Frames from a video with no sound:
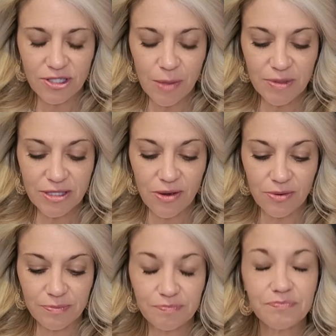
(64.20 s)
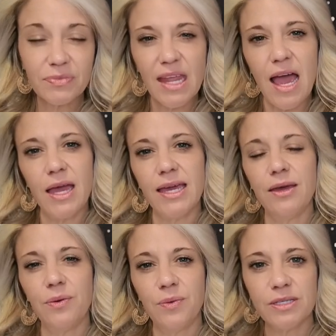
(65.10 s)
episode,
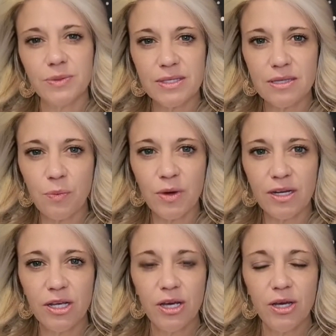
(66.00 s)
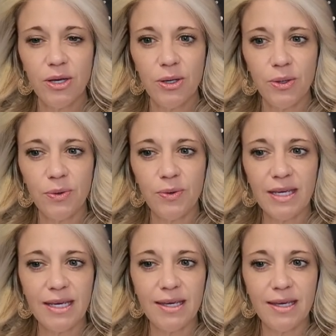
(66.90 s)
I was with someone who
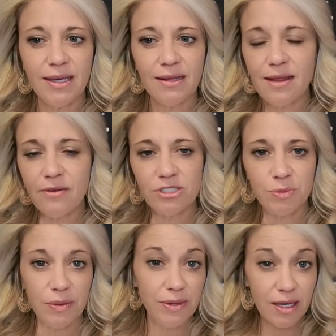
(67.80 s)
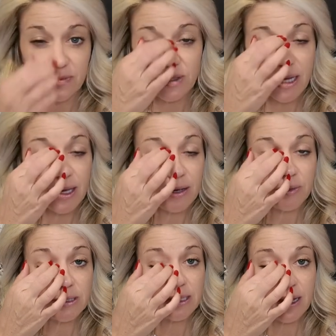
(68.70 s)
he lavished me with gifts. Like it
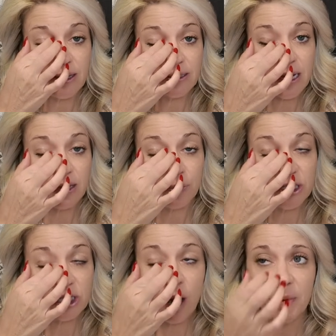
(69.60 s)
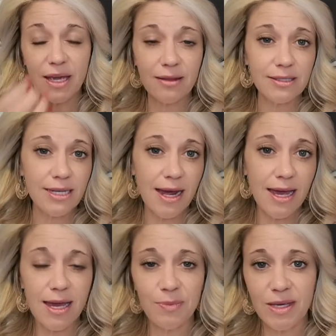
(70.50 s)
was like taking me shopping all the
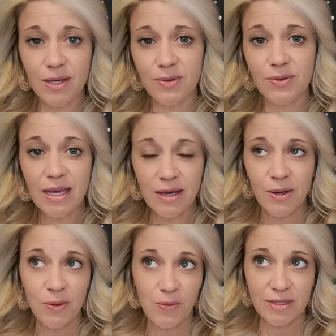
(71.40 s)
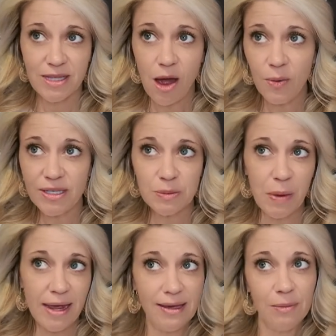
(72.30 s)
time. He was always
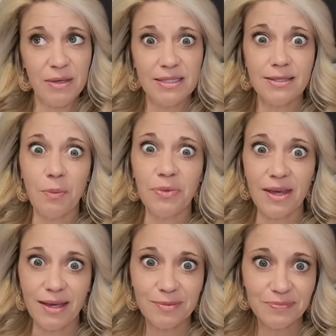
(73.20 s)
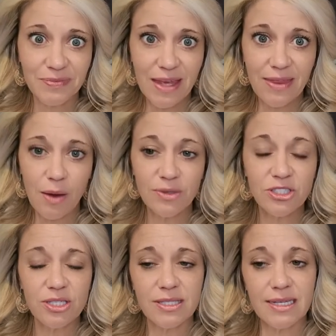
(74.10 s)
buying me something. And that was
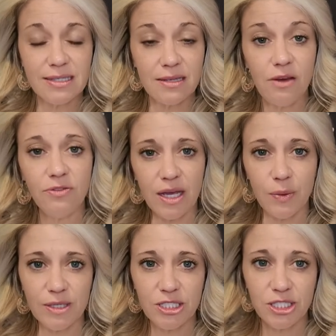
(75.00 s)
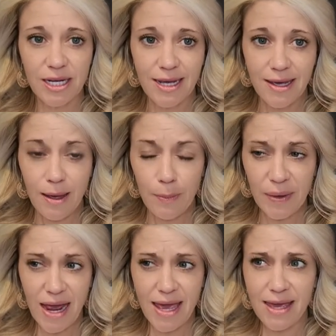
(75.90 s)
just his love language. But
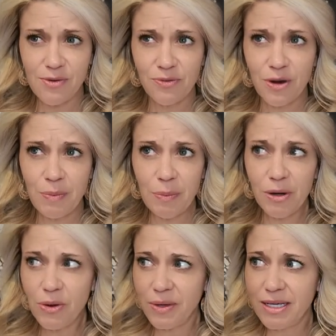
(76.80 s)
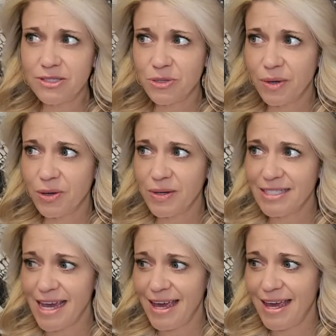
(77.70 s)
I remember going into work one
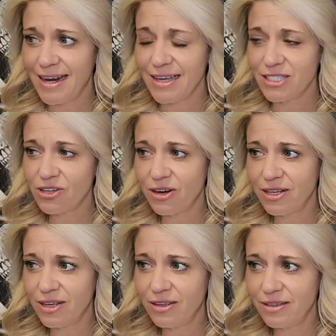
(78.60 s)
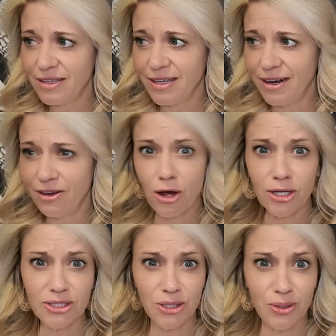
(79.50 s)
day and I started getting
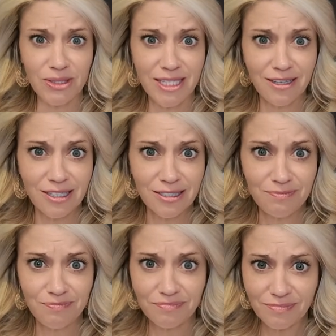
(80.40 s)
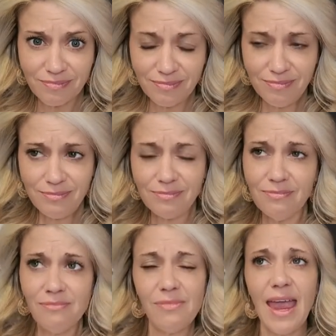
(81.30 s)
called a gold digger.
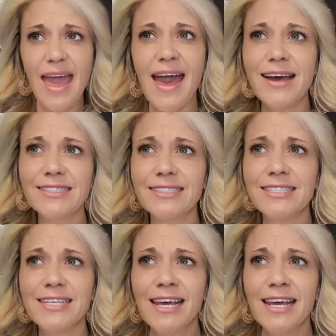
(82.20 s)
And